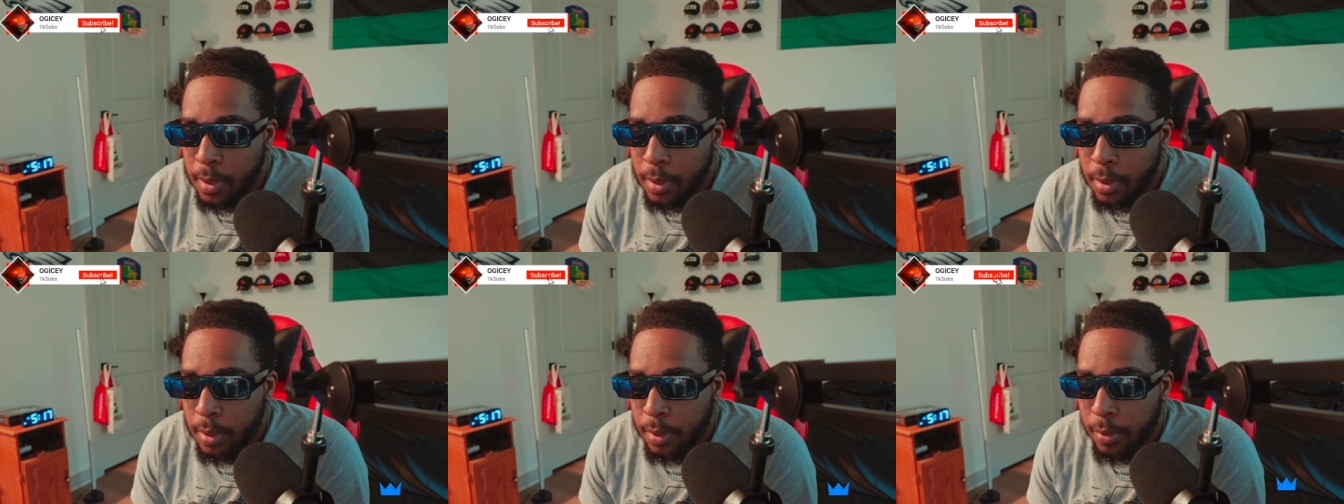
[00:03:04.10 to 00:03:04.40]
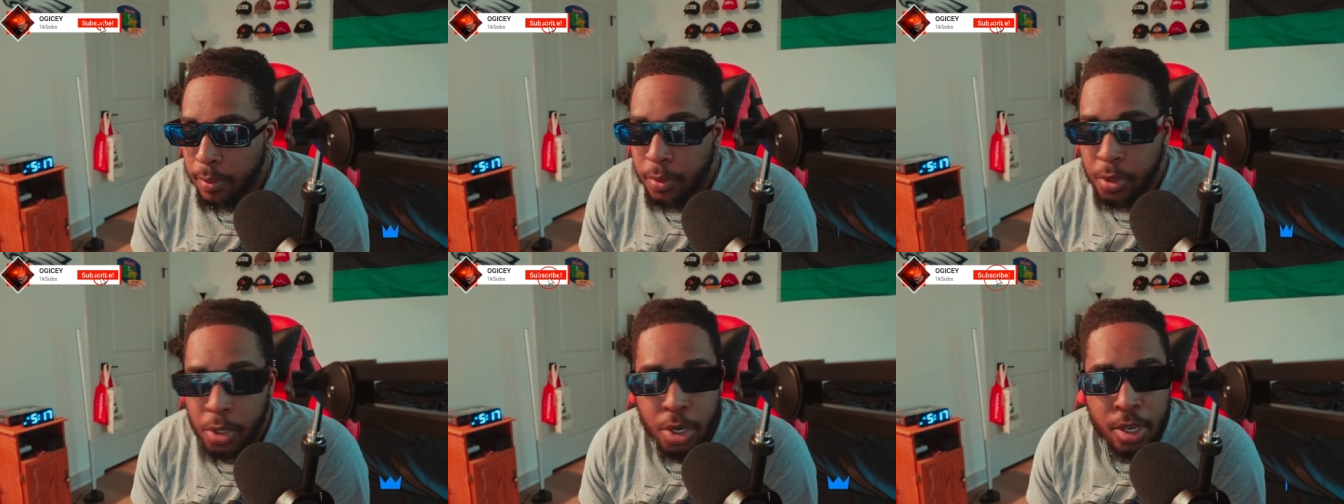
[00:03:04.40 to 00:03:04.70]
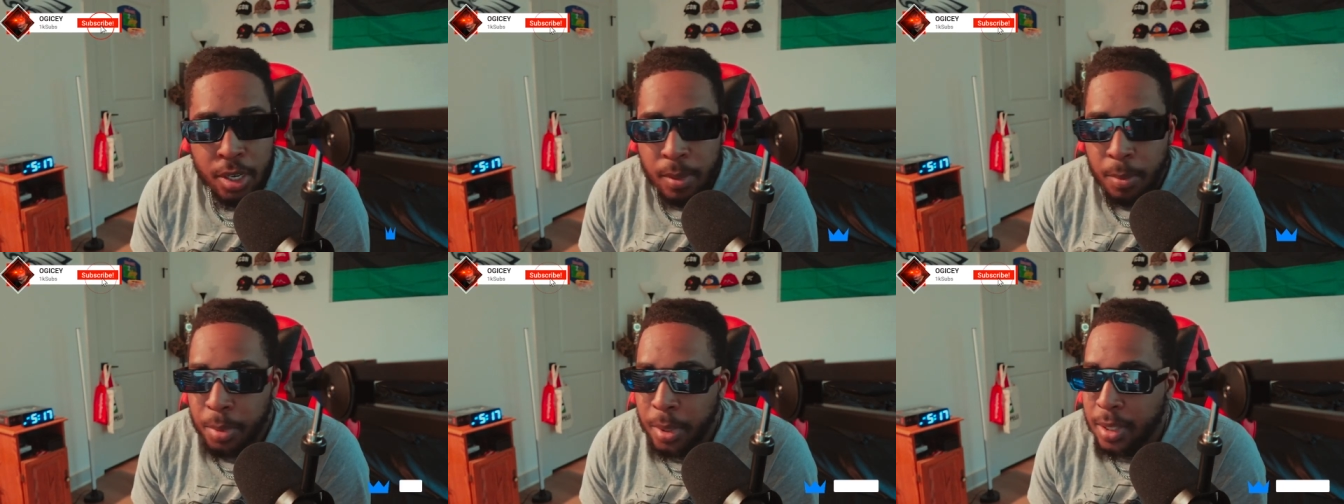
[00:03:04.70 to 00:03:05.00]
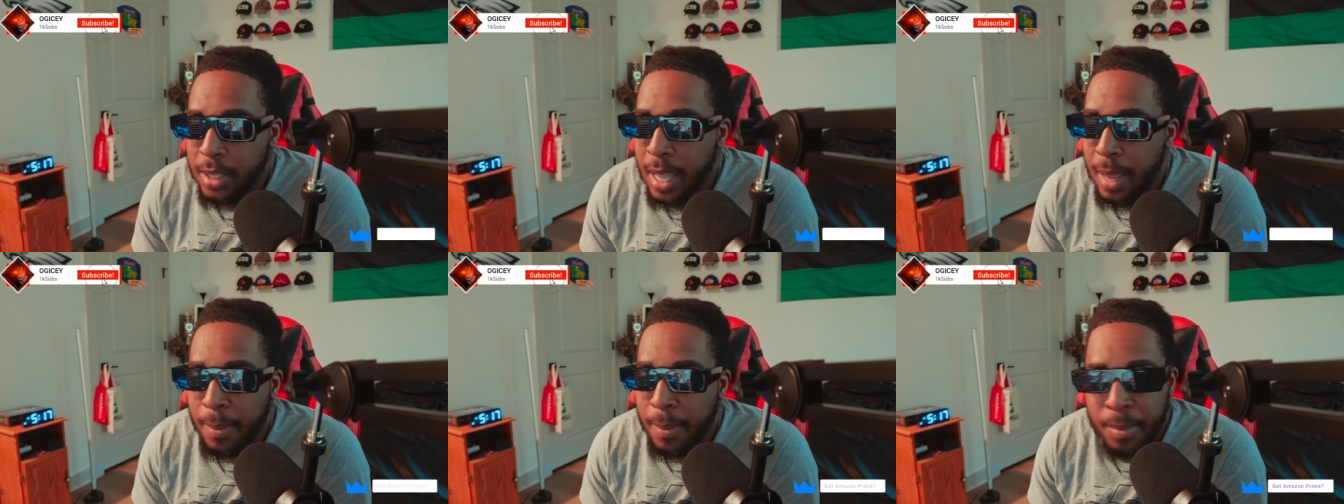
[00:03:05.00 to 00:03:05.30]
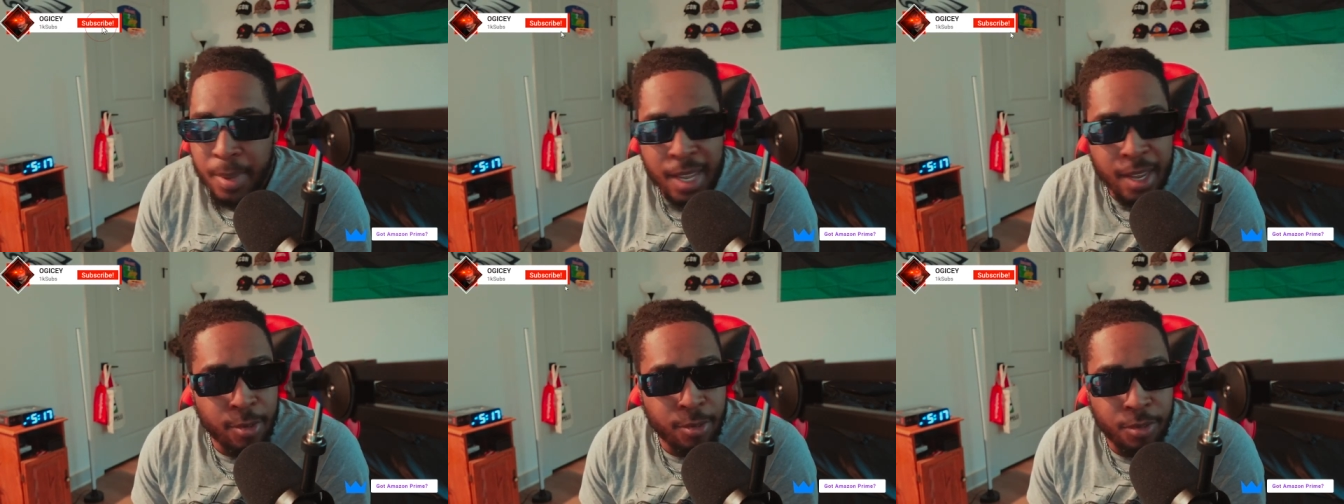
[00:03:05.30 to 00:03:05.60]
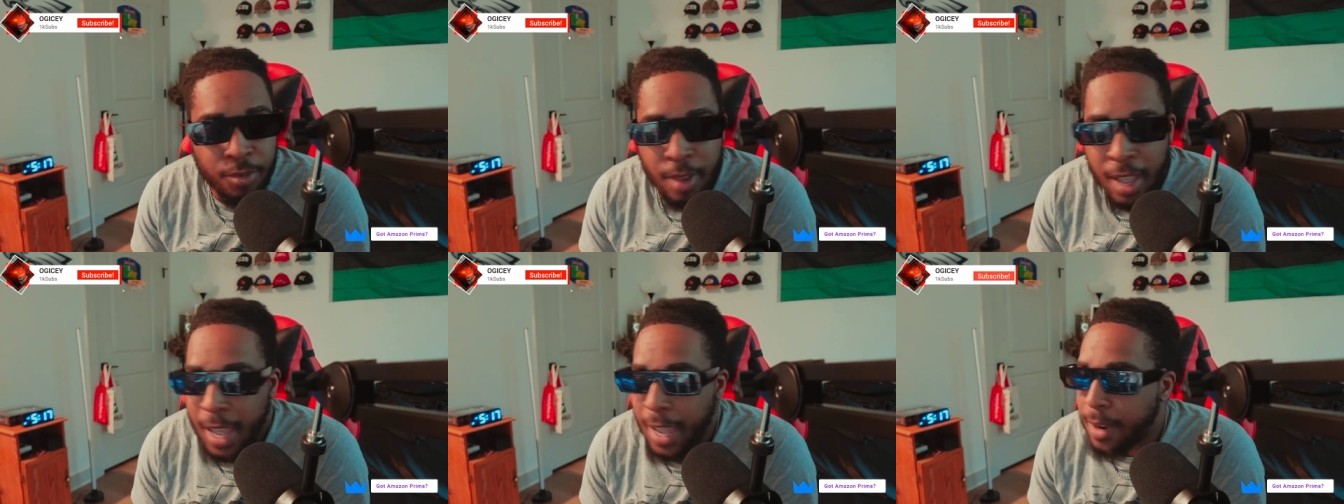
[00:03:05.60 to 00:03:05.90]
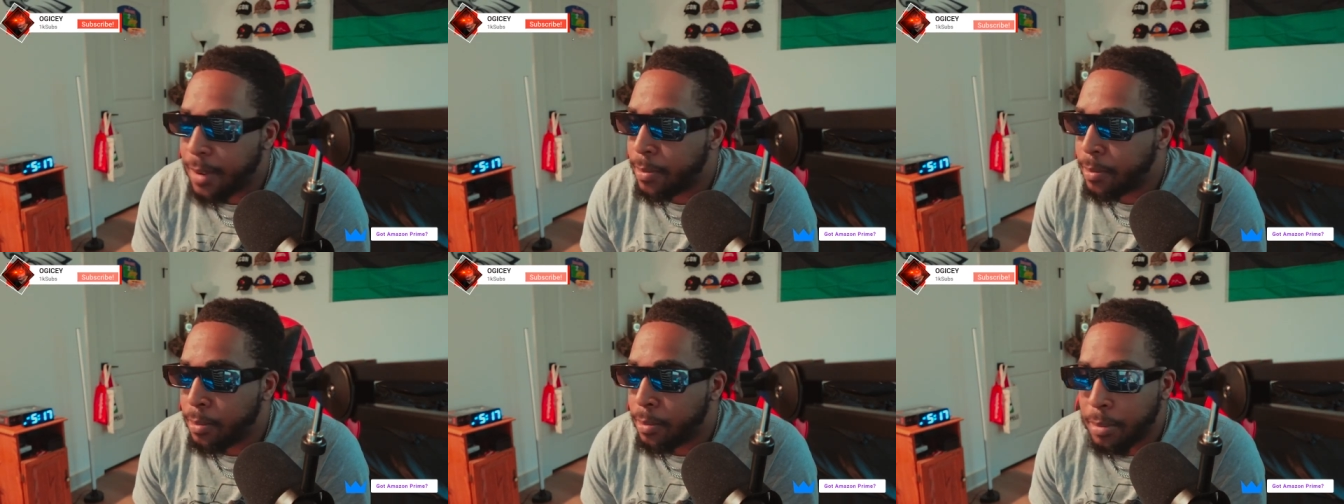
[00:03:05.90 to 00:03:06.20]
Fury can put that big fat
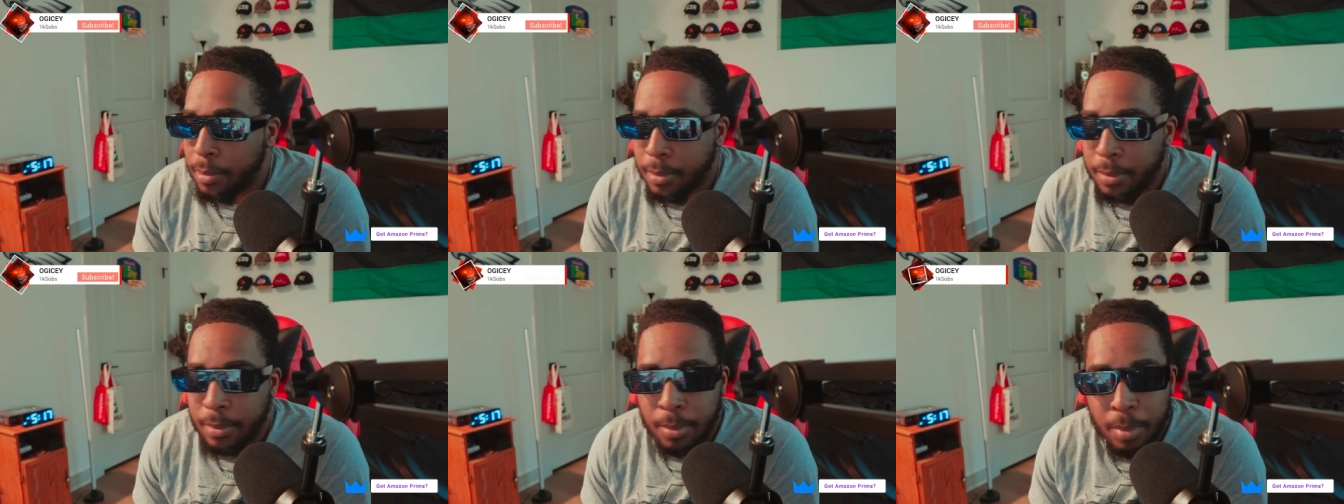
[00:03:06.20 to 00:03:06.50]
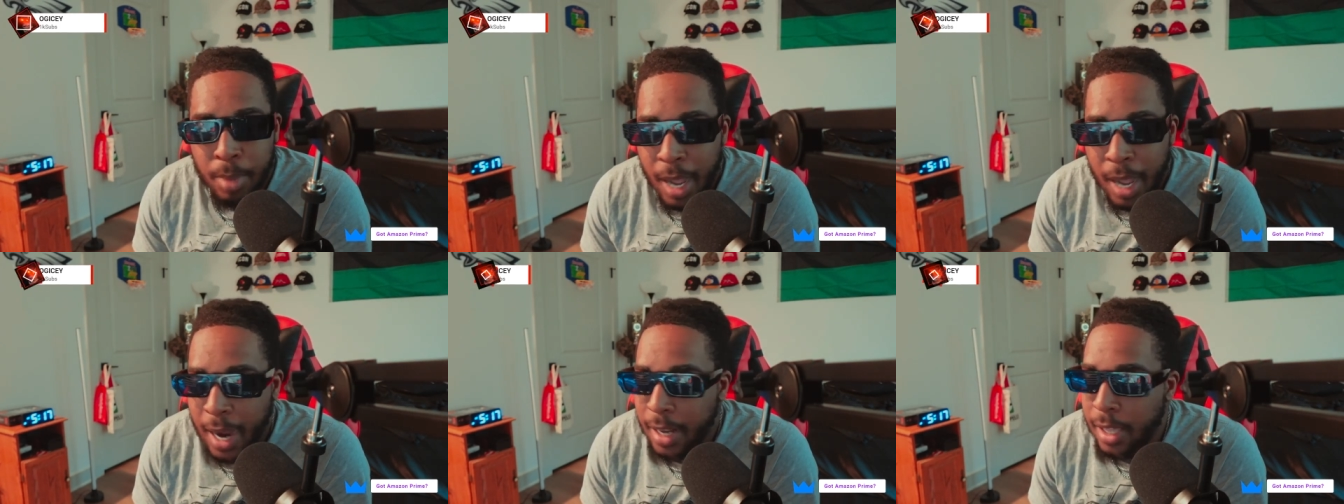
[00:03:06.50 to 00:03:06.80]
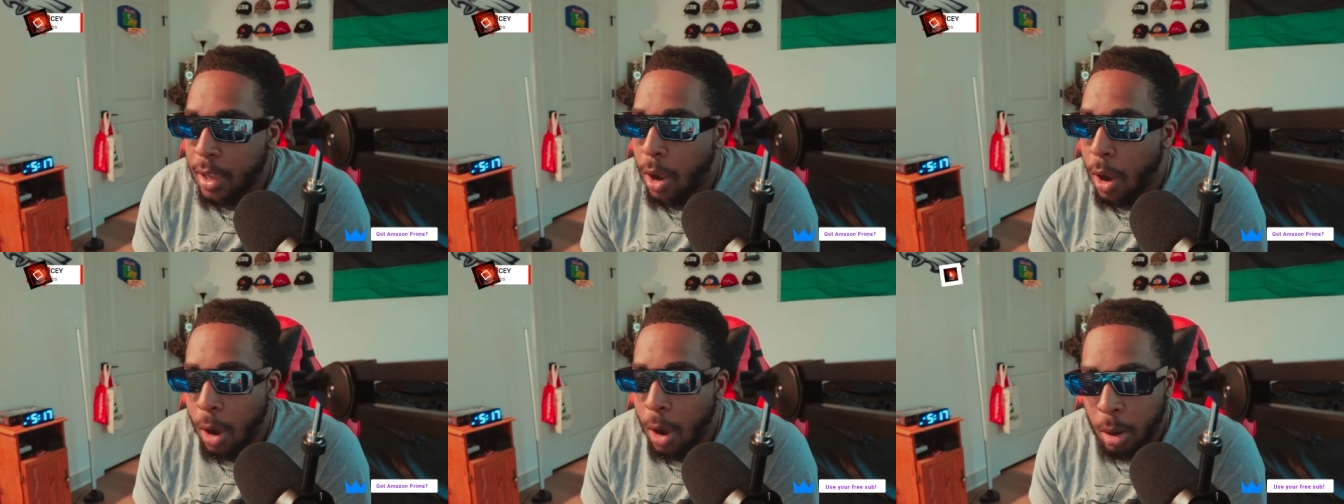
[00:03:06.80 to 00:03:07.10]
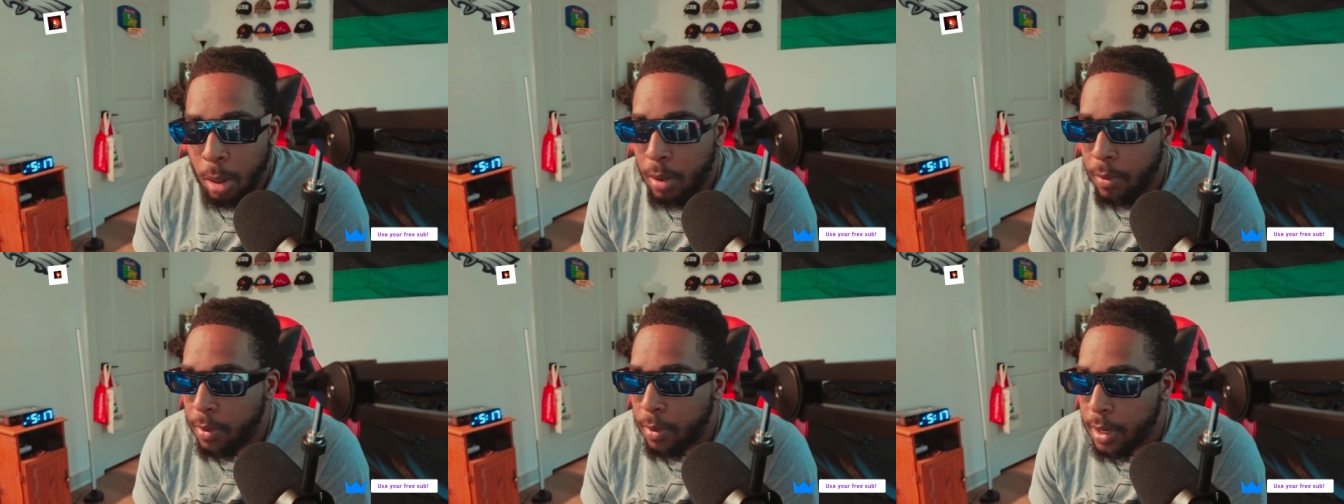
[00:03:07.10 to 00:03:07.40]
body all over